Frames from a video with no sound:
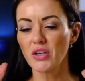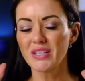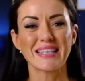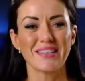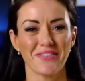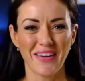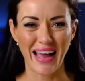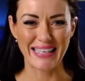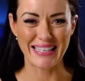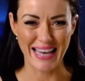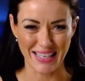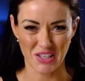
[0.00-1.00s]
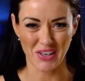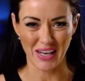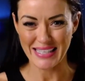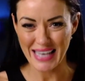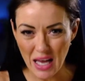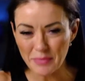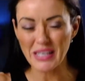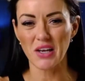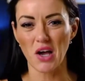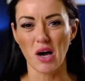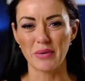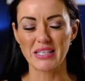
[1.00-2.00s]
did you find yesterday? Tell me in
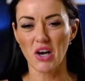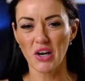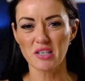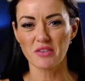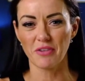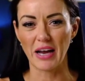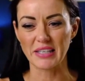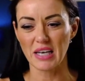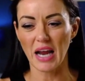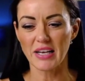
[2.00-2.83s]
the comments, how did you find it?